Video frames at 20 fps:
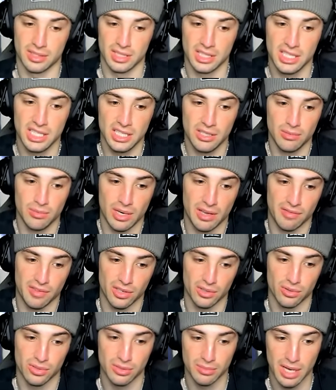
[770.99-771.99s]
Heat Wave can
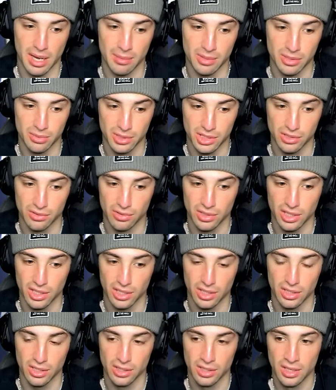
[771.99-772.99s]
do some damage, which is really
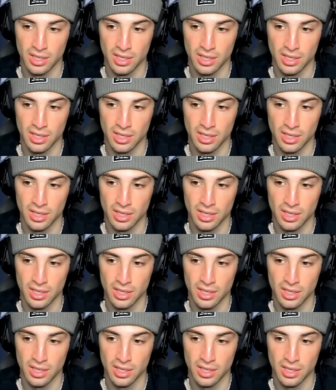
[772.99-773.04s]
good.